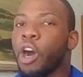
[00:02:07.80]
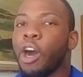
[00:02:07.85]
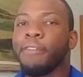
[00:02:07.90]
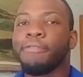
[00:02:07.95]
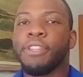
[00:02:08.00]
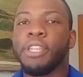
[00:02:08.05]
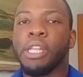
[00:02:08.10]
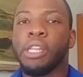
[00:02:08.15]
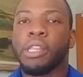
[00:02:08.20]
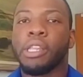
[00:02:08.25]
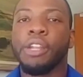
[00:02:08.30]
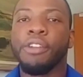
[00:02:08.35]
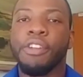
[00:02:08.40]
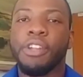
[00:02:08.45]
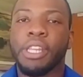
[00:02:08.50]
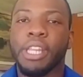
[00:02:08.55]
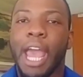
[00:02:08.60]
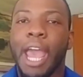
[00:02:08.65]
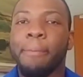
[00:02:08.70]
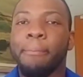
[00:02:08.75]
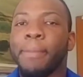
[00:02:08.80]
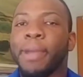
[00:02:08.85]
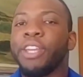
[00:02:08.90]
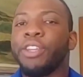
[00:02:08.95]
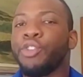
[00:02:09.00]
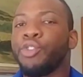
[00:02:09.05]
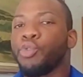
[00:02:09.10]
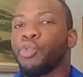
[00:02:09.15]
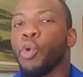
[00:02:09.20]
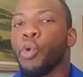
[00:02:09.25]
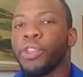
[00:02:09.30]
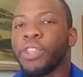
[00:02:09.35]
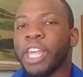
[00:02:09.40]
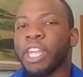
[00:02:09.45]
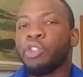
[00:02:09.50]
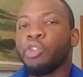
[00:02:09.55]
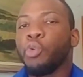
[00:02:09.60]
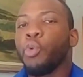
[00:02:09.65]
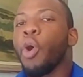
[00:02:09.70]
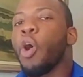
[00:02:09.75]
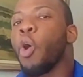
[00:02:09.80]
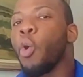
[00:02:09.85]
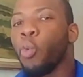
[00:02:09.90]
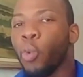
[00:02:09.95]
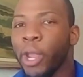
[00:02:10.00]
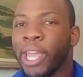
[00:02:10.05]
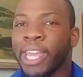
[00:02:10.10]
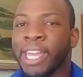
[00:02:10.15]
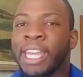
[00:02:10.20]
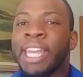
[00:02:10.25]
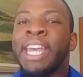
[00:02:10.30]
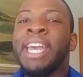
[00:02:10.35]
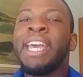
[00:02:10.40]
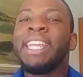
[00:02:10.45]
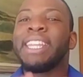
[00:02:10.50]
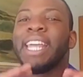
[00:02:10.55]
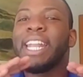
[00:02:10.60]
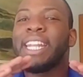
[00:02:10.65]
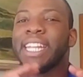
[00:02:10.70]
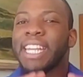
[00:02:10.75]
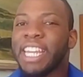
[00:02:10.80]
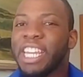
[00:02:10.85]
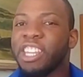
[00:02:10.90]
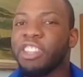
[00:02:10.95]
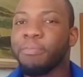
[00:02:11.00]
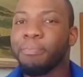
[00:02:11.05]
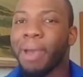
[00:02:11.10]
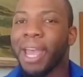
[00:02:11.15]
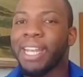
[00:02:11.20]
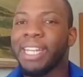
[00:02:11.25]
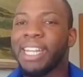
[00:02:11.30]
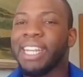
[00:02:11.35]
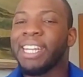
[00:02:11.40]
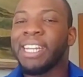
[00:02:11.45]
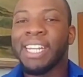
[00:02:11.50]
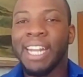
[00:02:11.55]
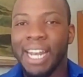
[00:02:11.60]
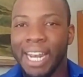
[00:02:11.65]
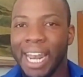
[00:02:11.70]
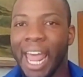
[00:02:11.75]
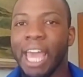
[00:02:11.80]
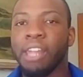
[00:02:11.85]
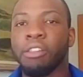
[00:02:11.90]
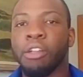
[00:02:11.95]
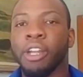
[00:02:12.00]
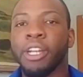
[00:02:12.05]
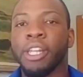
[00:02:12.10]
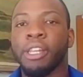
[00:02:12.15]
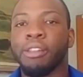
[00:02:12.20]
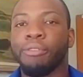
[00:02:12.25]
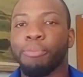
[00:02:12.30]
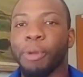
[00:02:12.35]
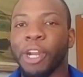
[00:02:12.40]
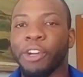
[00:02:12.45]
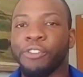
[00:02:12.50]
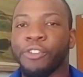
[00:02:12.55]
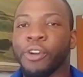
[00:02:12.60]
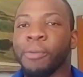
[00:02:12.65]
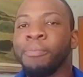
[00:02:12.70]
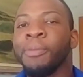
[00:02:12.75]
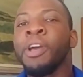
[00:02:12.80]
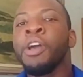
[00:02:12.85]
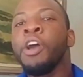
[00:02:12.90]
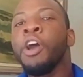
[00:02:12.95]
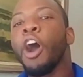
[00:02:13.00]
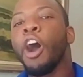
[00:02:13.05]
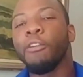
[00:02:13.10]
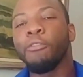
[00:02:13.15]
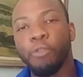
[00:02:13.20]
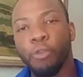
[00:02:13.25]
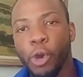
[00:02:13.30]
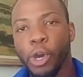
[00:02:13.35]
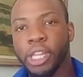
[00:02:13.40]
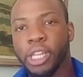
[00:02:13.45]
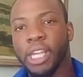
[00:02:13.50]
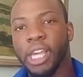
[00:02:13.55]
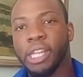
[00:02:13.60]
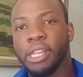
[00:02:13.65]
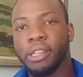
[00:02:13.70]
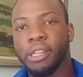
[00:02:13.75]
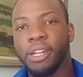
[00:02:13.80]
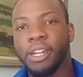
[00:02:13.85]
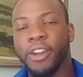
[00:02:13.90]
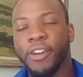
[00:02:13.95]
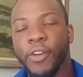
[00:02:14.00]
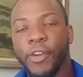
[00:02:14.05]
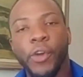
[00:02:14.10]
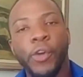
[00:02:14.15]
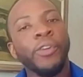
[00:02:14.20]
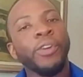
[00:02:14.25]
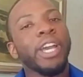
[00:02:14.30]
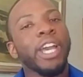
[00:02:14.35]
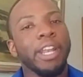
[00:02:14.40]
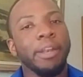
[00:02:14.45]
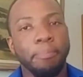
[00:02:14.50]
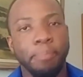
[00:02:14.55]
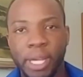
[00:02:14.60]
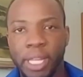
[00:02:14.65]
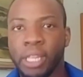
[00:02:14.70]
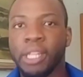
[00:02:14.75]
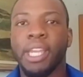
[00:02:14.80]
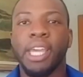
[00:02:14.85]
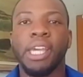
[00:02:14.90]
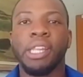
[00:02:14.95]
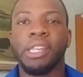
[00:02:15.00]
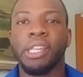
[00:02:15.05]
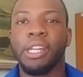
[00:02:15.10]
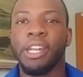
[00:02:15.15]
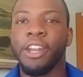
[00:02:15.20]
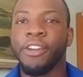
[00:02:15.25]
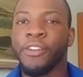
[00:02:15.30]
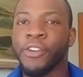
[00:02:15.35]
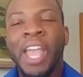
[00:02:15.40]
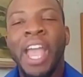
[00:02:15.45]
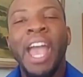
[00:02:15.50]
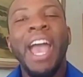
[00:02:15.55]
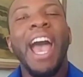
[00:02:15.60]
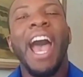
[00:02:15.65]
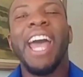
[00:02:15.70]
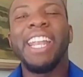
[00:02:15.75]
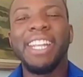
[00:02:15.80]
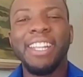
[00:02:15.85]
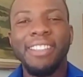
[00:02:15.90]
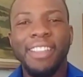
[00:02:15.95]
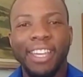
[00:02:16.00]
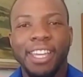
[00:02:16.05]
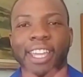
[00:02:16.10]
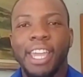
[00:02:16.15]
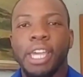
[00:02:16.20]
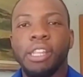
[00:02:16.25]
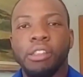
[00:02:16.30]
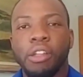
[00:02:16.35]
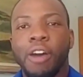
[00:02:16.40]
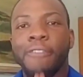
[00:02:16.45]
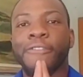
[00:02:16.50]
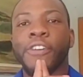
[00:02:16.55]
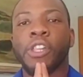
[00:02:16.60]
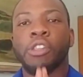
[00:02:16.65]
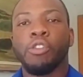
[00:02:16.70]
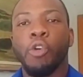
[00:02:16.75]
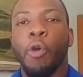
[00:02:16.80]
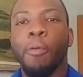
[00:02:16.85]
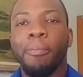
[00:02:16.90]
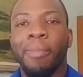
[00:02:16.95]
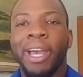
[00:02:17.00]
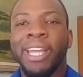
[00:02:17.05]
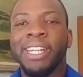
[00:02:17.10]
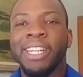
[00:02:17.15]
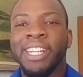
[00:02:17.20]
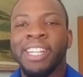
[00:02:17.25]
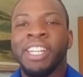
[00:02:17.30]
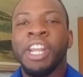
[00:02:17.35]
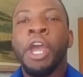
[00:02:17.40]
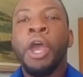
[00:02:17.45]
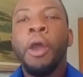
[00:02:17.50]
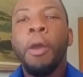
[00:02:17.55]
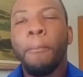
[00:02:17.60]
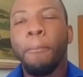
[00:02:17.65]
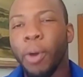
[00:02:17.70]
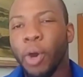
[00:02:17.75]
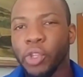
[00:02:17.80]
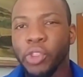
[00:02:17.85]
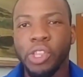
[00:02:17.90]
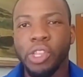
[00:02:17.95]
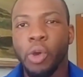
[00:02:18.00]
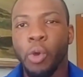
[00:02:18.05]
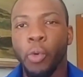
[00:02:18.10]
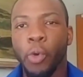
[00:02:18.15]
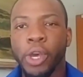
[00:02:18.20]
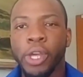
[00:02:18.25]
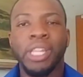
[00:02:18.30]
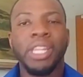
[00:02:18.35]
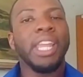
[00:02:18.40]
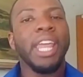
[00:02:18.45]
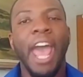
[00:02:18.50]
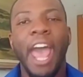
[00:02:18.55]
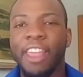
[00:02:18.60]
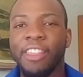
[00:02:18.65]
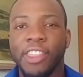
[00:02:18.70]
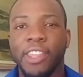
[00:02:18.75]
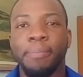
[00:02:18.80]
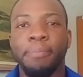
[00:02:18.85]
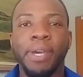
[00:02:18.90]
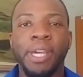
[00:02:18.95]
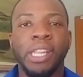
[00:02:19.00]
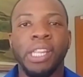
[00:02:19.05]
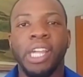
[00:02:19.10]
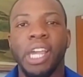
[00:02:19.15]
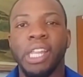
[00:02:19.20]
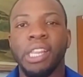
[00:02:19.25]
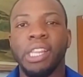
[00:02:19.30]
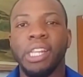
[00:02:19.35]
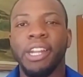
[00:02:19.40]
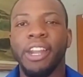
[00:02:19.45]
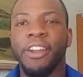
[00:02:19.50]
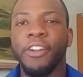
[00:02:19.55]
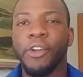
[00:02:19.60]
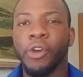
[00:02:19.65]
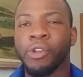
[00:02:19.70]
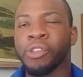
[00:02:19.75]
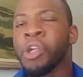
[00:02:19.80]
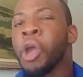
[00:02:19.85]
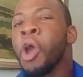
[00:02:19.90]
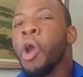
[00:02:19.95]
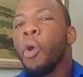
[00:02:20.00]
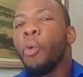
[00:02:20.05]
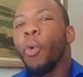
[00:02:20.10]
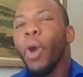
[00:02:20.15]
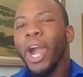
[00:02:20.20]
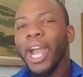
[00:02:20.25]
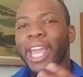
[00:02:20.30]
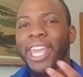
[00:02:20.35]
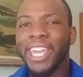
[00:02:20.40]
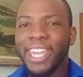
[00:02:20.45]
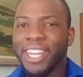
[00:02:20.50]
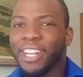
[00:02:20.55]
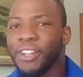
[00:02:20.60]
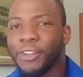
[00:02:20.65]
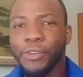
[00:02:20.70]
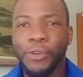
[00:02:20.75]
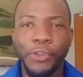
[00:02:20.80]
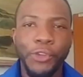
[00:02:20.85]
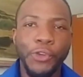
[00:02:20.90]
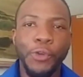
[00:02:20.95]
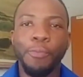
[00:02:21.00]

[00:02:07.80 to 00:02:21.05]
of this series, I made sure that you are aware that each mandate lies on a spectrum of worst case scenario and best case scenario. And in the case of a sole mandate, both the worst and the best case scenarios were akin to you